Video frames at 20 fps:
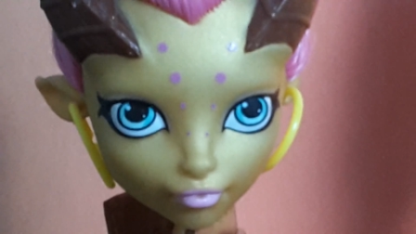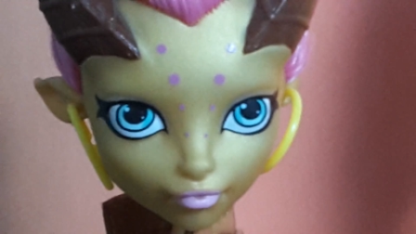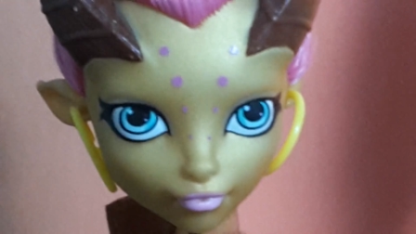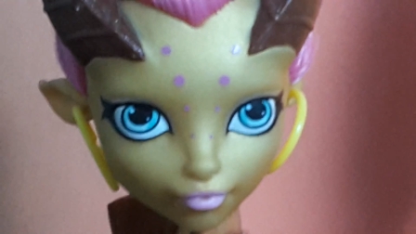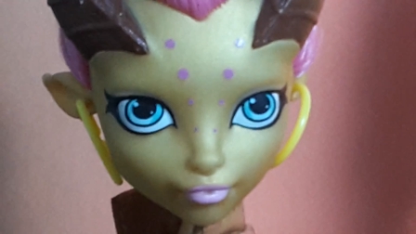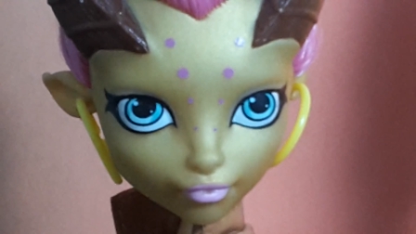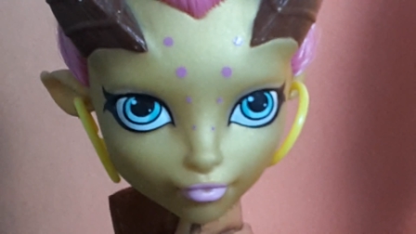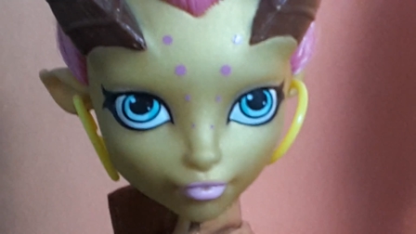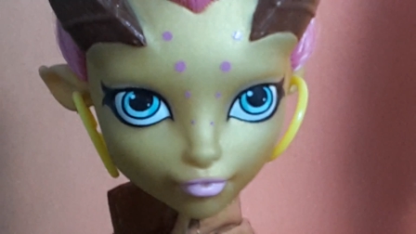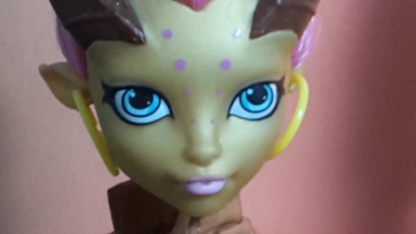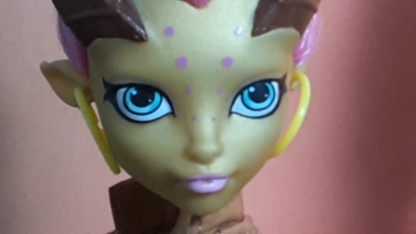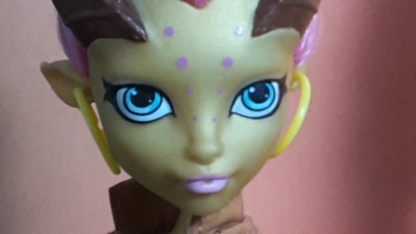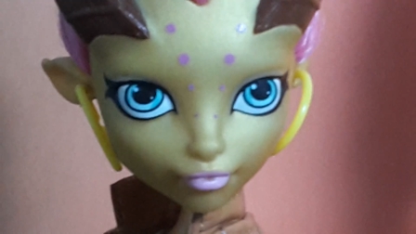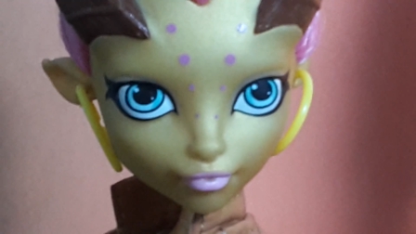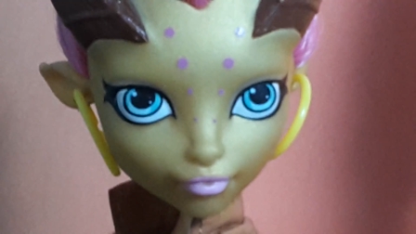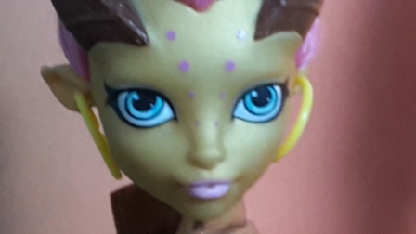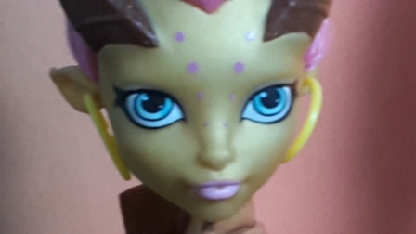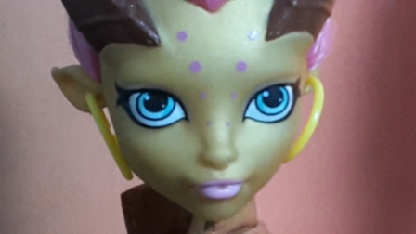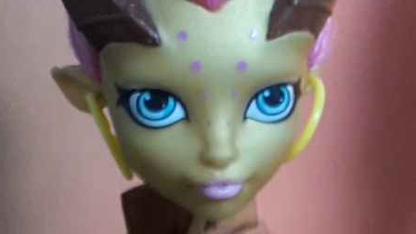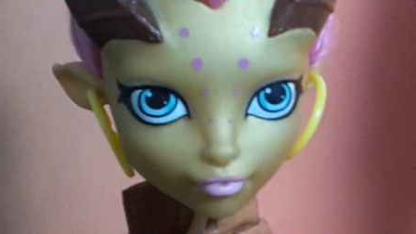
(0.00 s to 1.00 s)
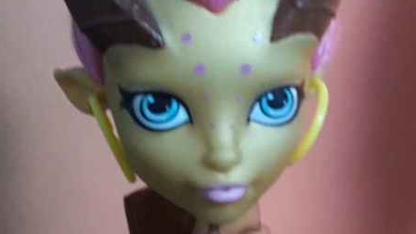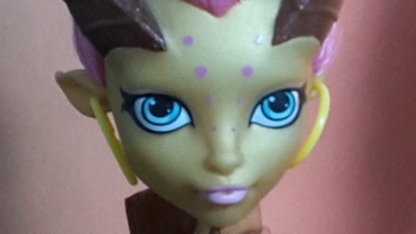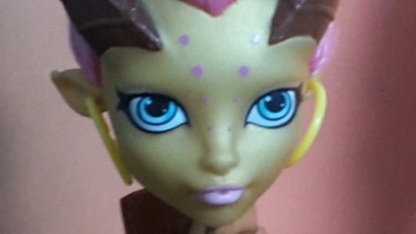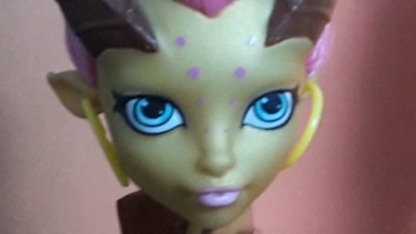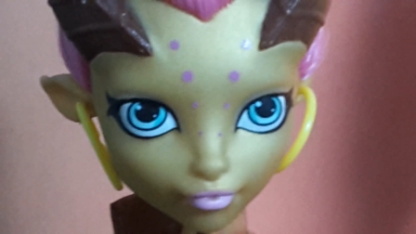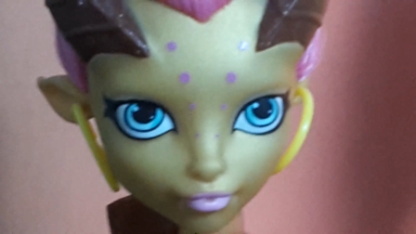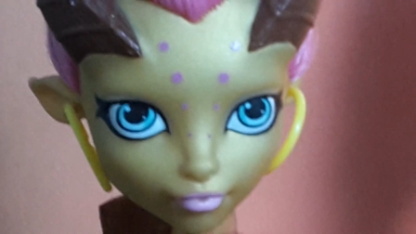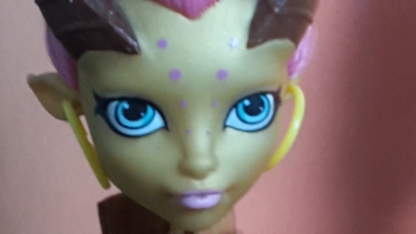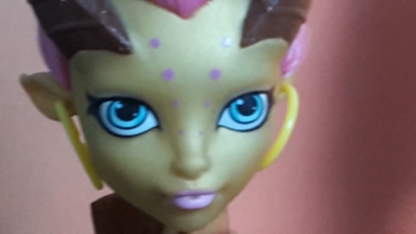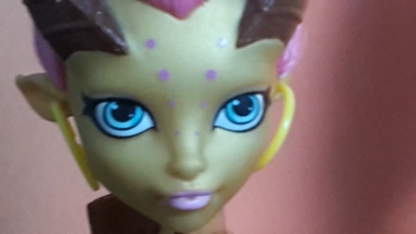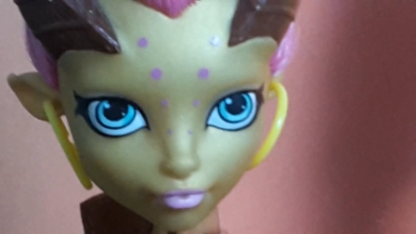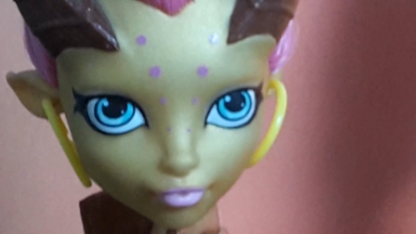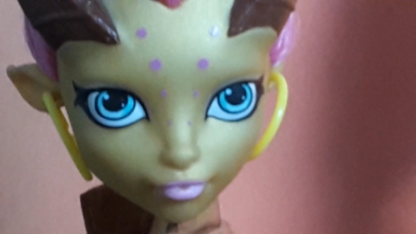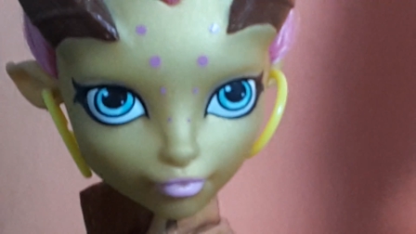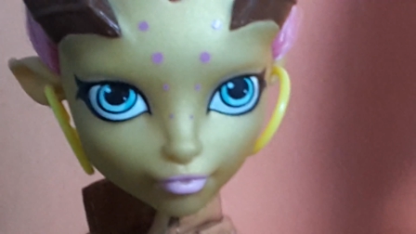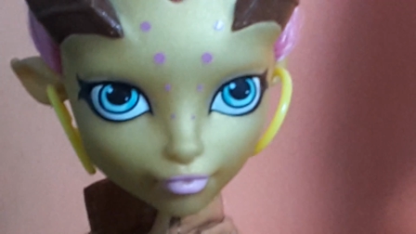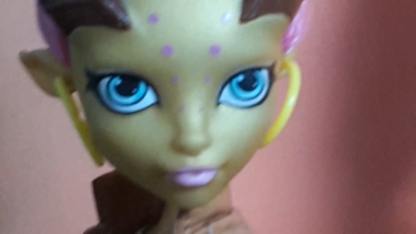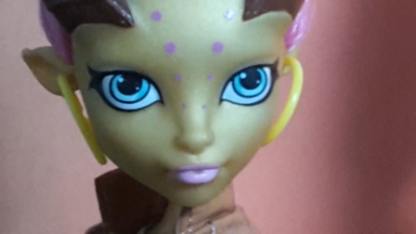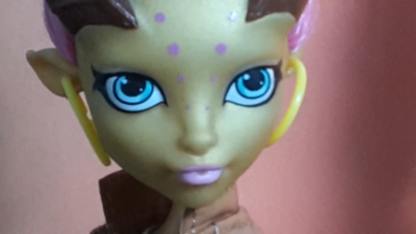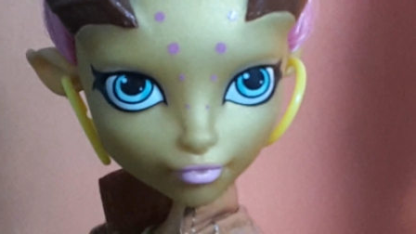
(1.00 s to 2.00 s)
first we're going to take a look
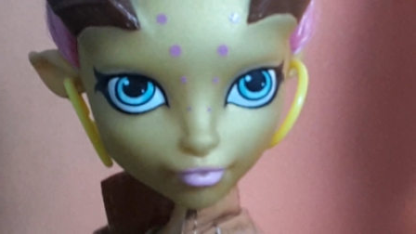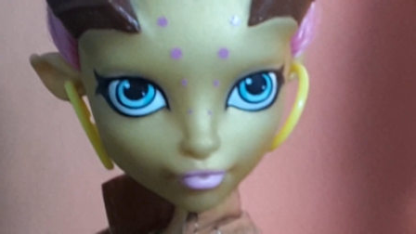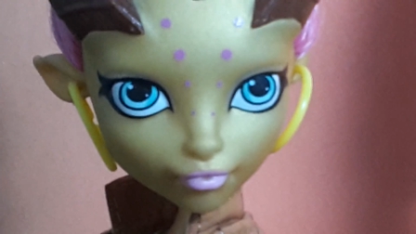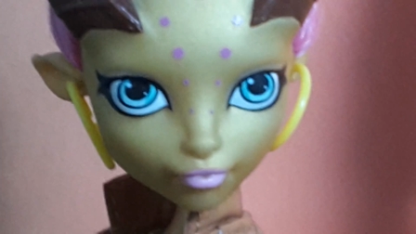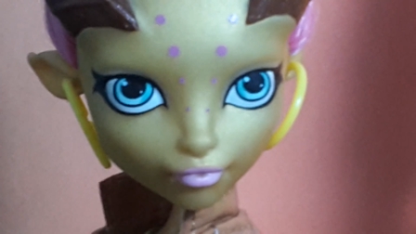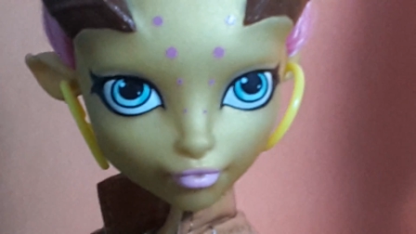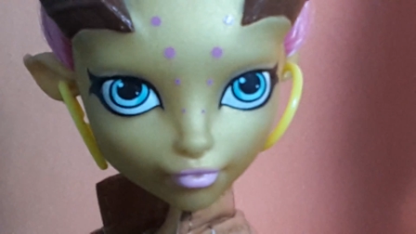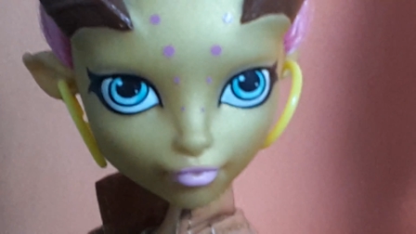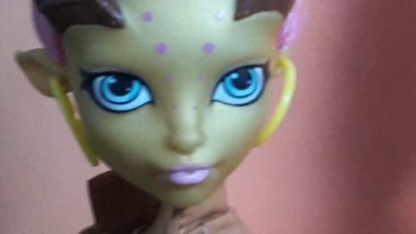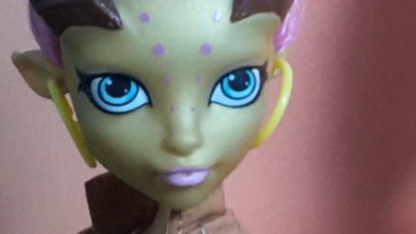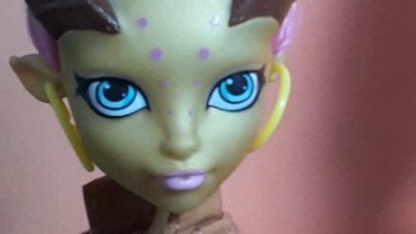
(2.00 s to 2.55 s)
at Gilda.